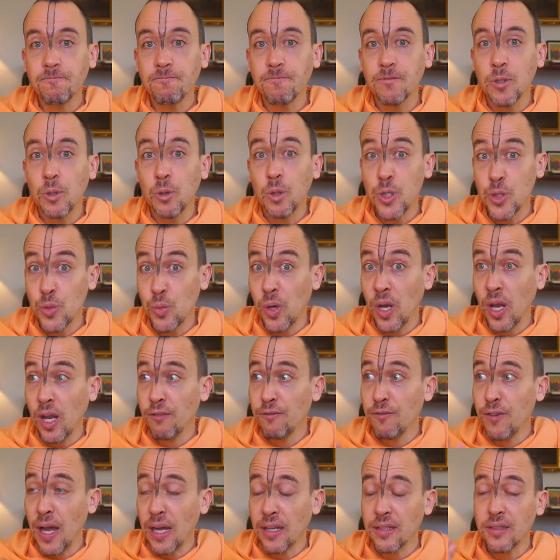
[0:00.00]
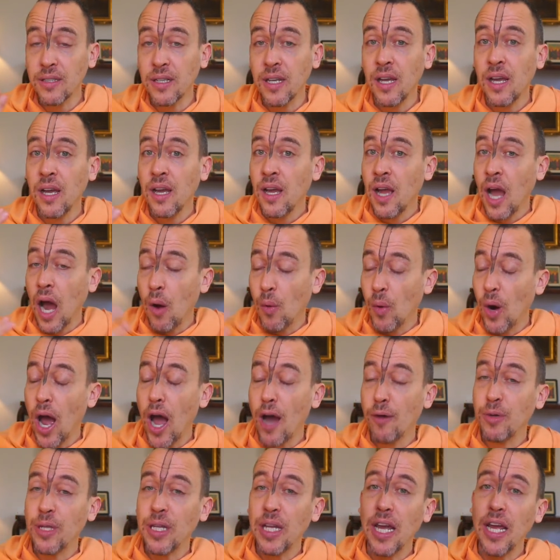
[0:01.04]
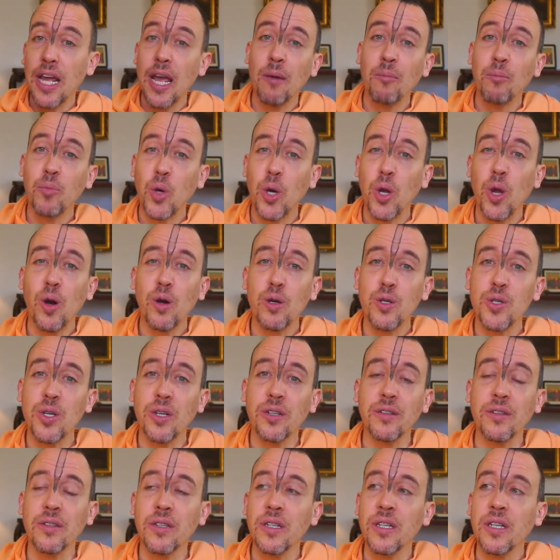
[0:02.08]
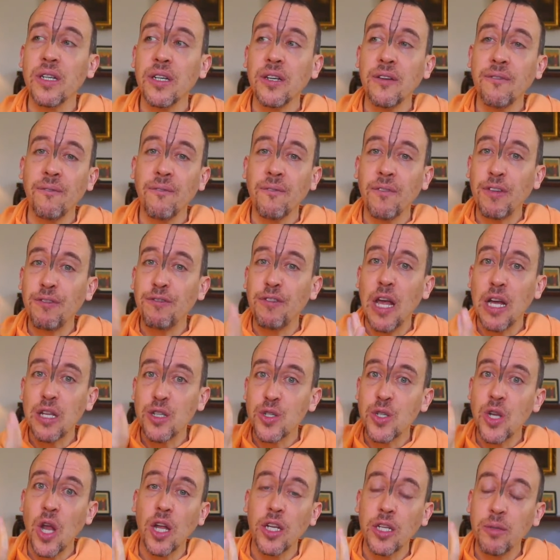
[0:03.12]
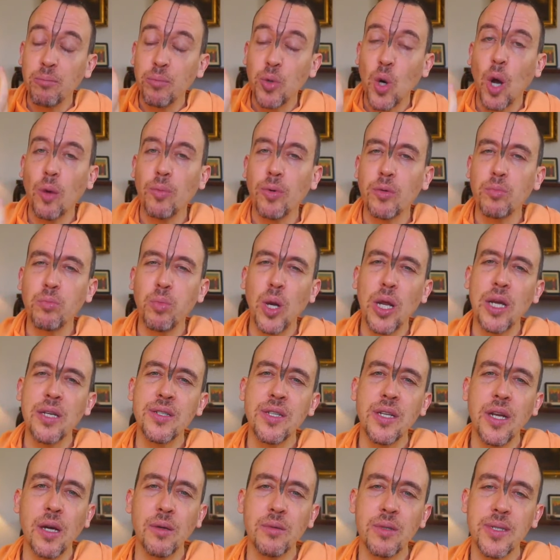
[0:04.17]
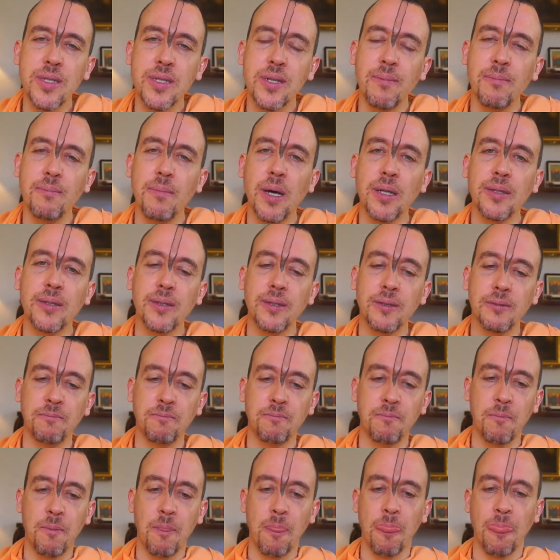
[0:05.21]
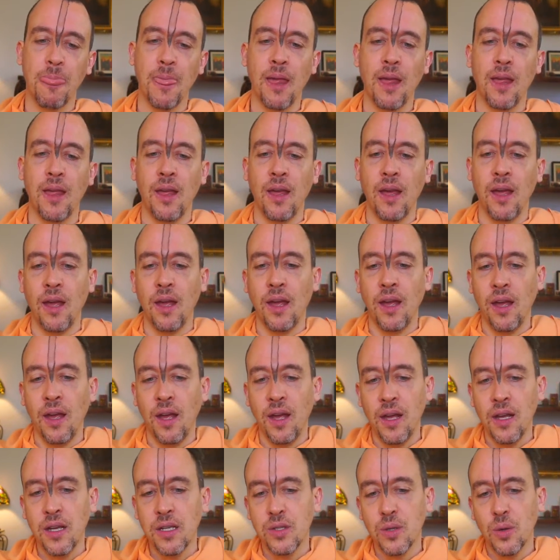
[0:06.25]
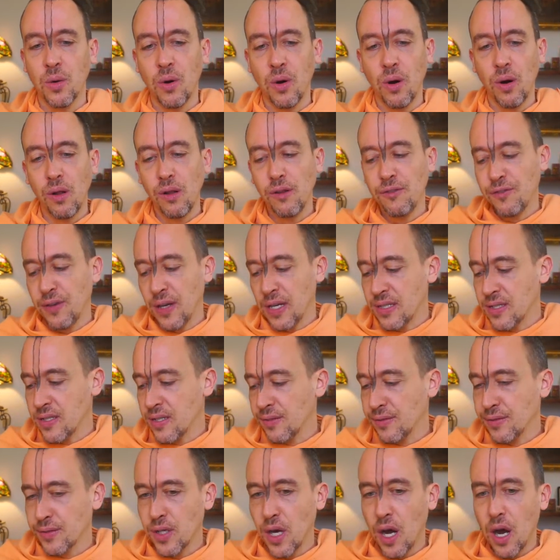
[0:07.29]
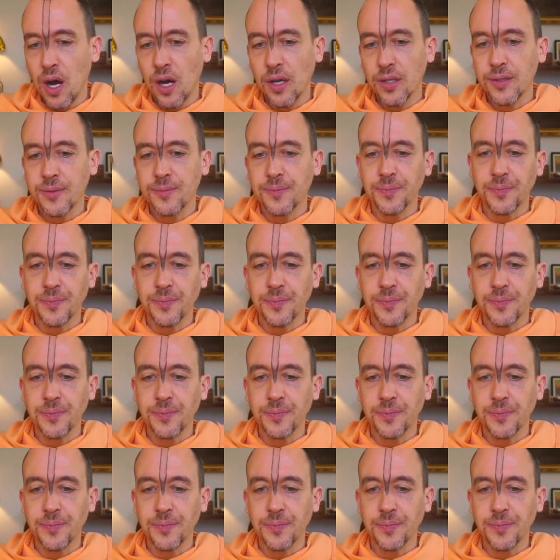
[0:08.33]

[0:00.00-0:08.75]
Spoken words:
which will affect our avideya and prayojan, if that's not in proper place in our sambandha? So all faces of God,